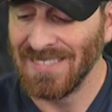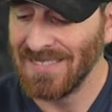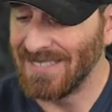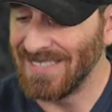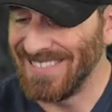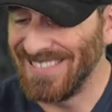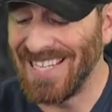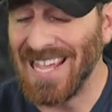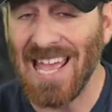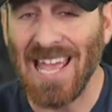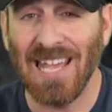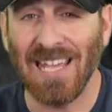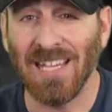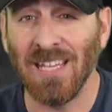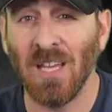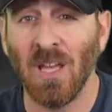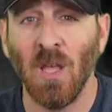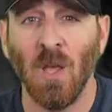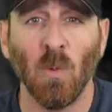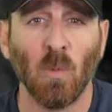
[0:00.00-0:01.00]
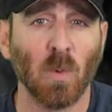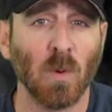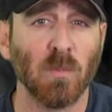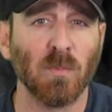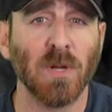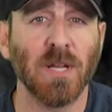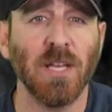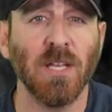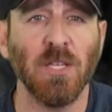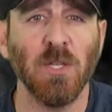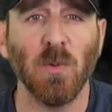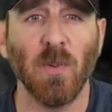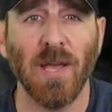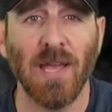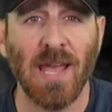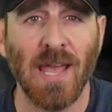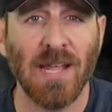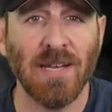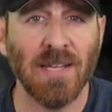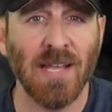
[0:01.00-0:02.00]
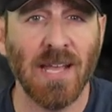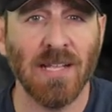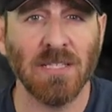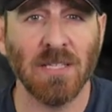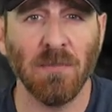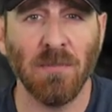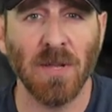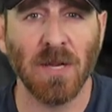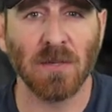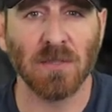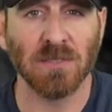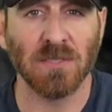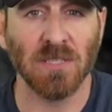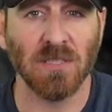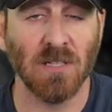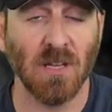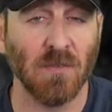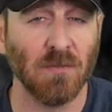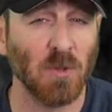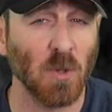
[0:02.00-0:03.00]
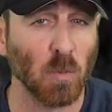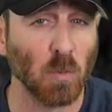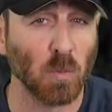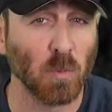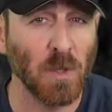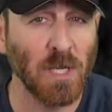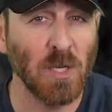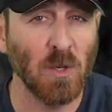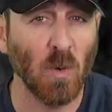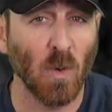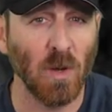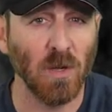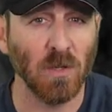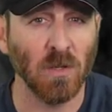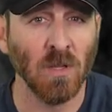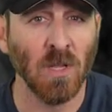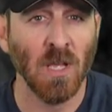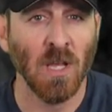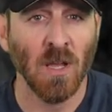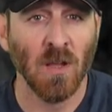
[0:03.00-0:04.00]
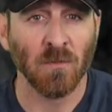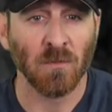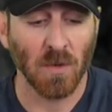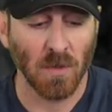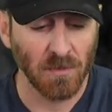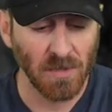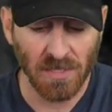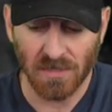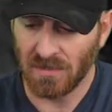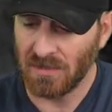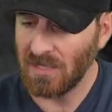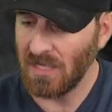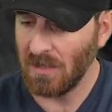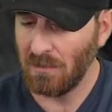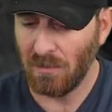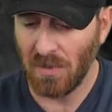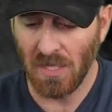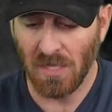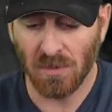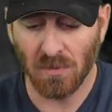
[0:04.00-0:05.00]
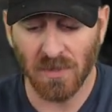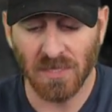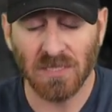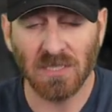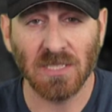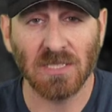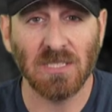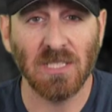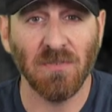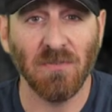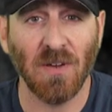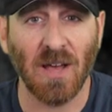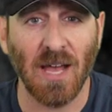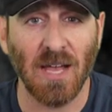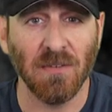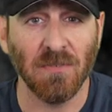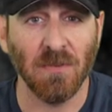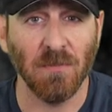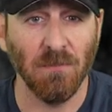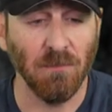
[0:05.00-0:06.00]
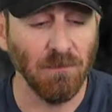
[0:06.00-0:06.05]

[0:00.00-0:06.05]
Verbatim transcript: Today, we're bringing you a head-to-head comparison of the recoil from the SIG P365,